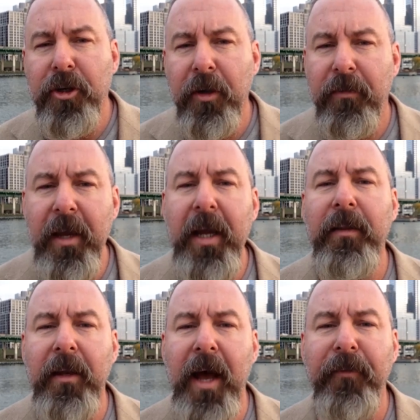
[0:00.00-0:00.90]
you can see
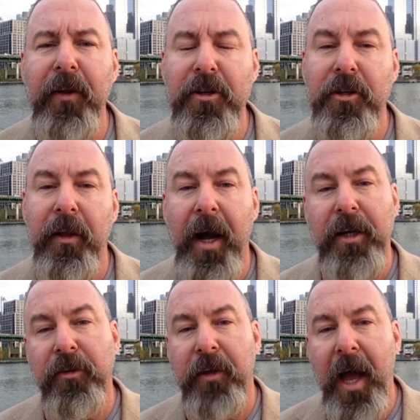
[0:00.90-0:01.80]
in the definition that I
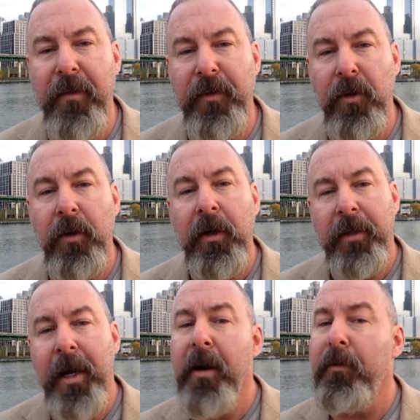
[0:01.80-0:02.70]
just gave you,
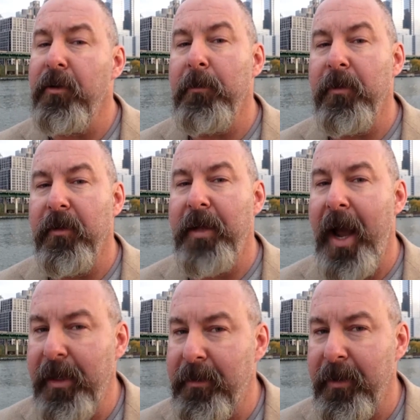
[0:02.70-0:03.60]
terrorism is a
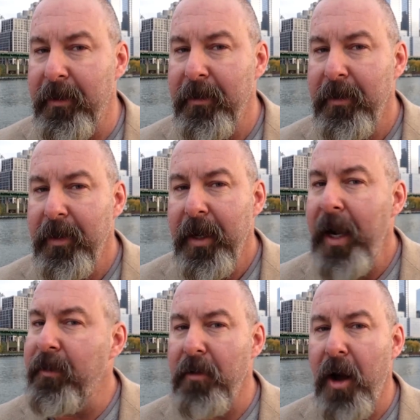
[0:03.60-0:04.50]
tactic.
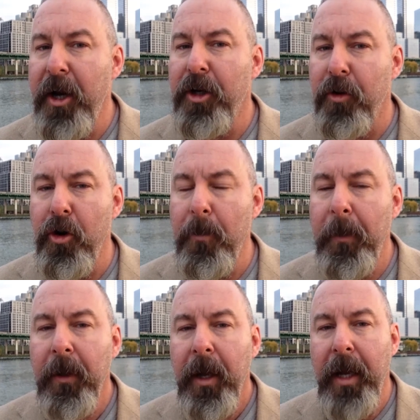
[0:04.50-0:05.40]
It's not a group,
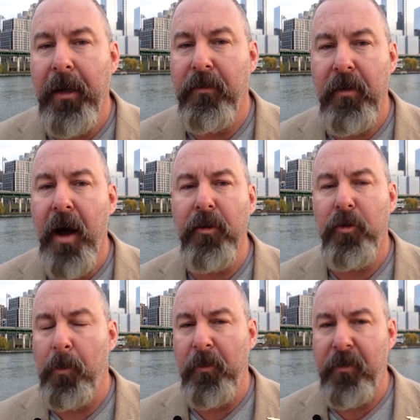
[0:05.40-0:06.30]
and it's not a
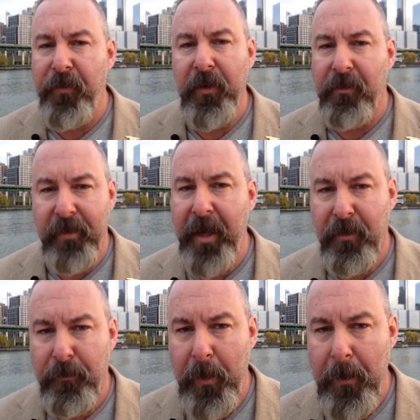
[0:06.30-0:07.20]
specific
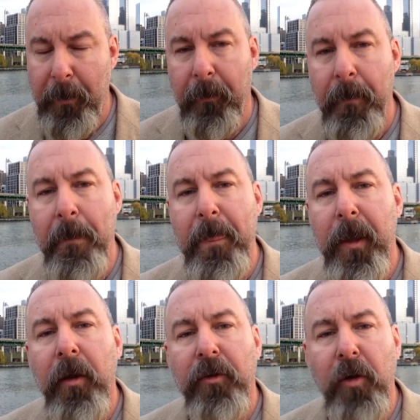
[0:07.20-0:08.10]
sect of people.
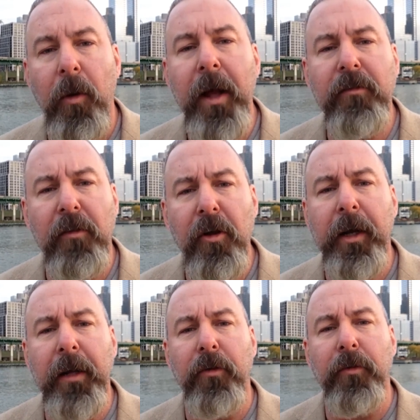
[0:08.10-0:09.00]
So let's
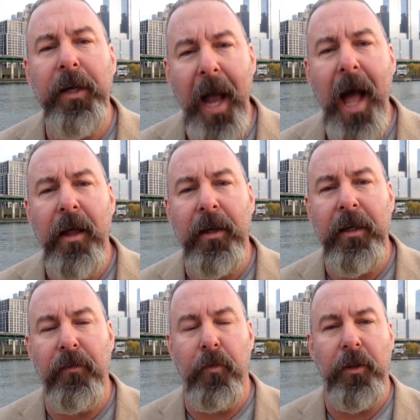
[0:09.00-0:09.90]
look at the
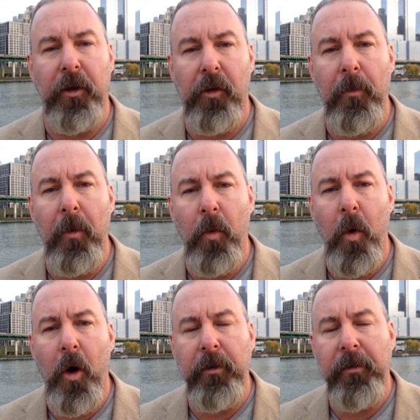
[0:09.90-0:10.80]
reality of what the global
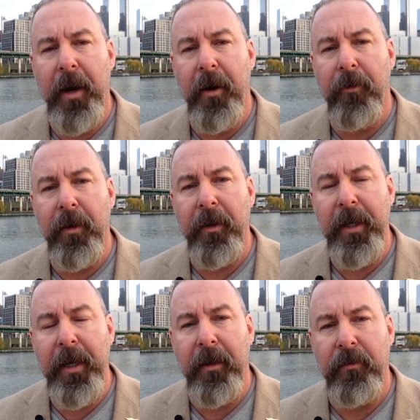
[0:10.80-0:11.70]
war on terror
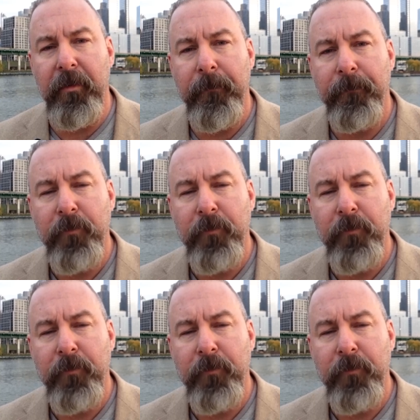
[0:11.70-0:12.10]
really is.